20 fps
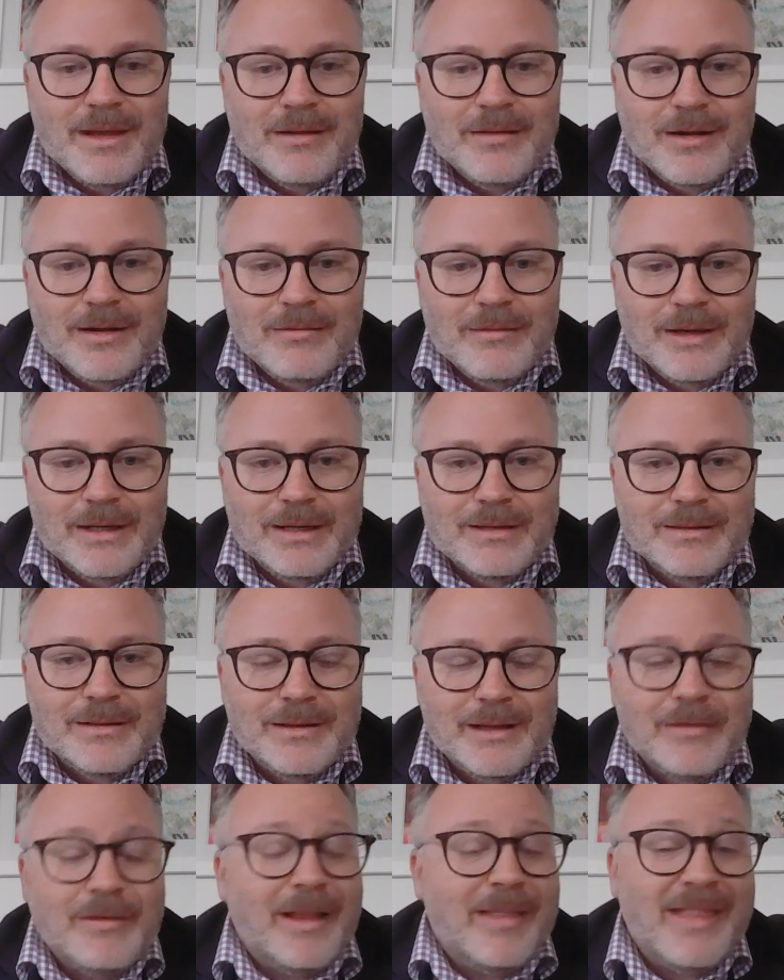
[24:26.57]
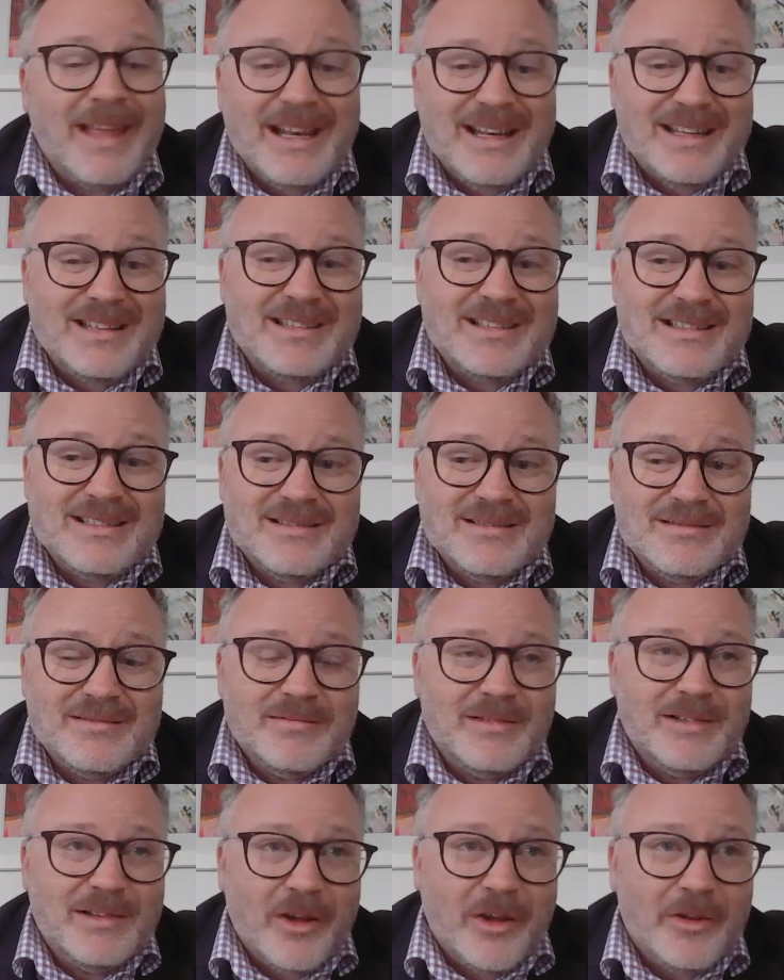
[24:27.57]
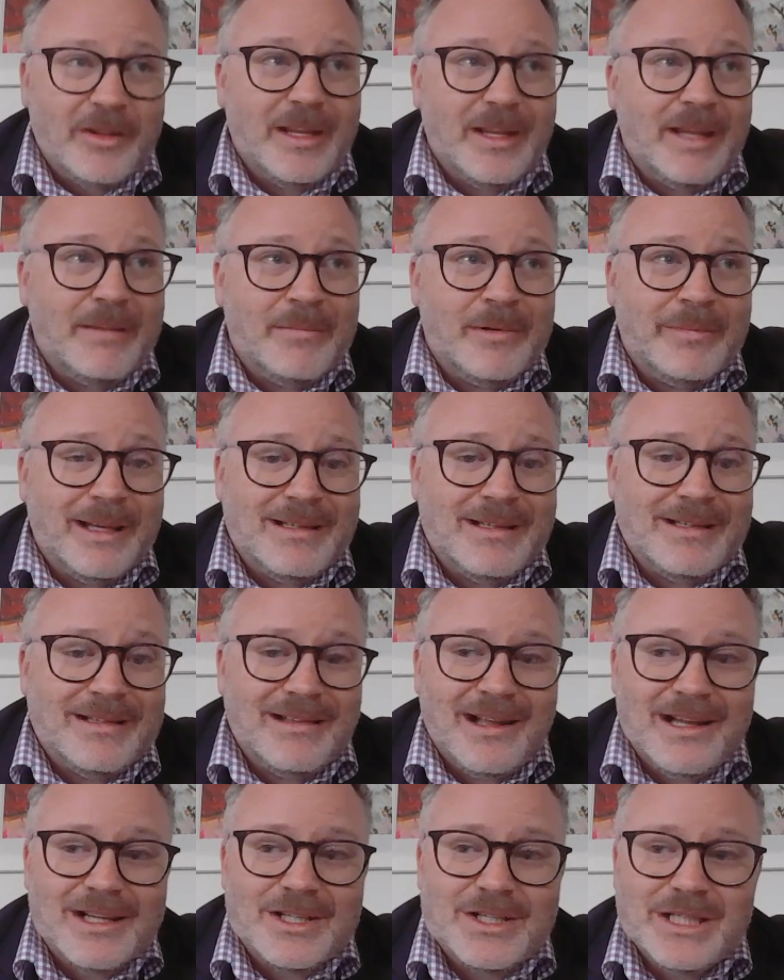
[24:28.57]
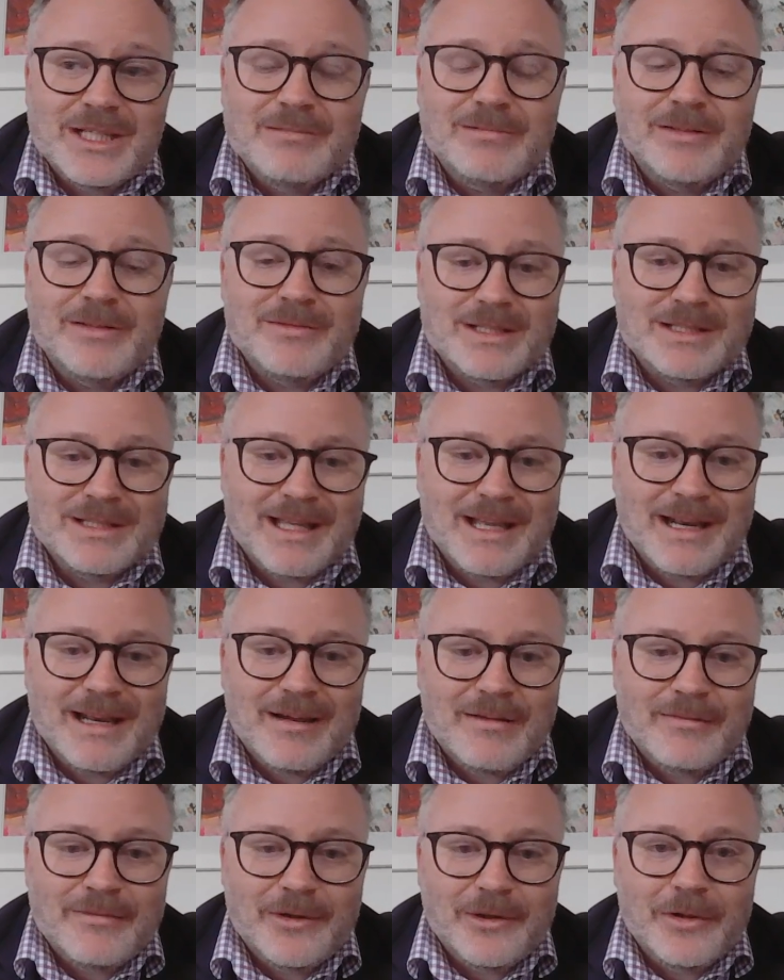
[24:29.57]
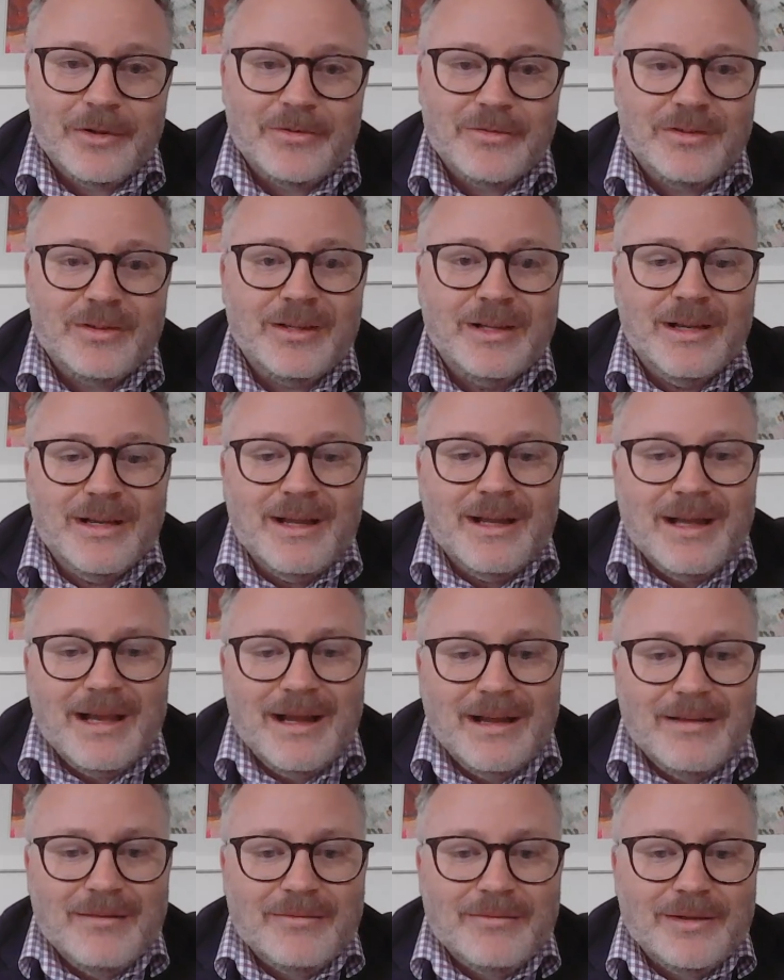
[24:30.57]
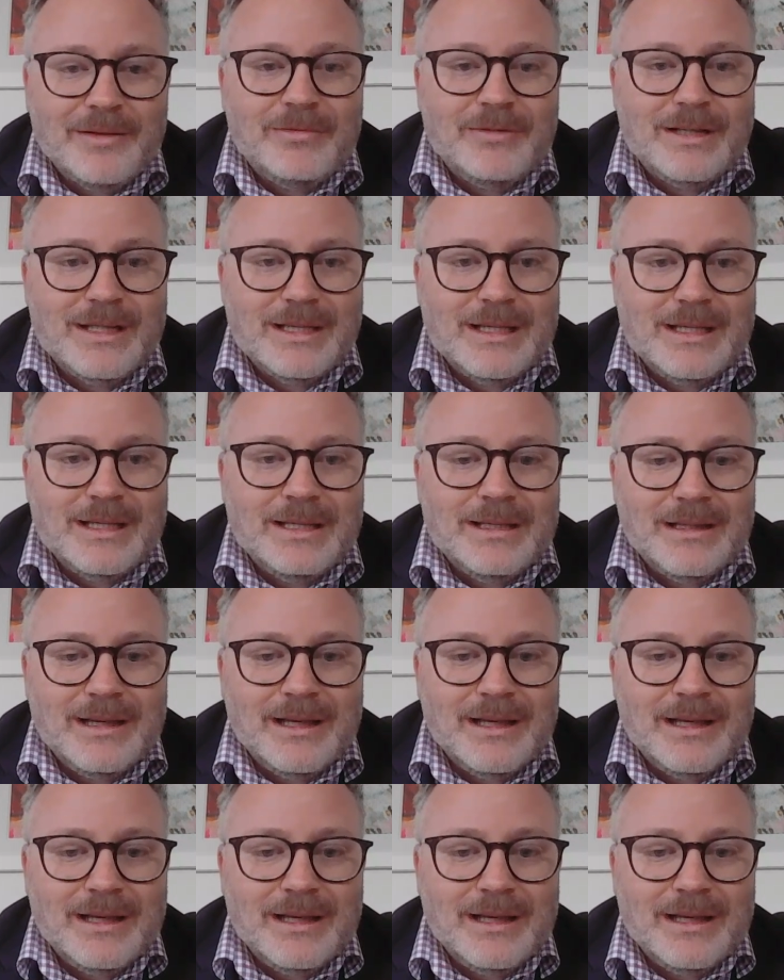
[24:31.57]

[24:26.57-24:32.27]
ready to. And that is only implemented last year. We've just had our first 50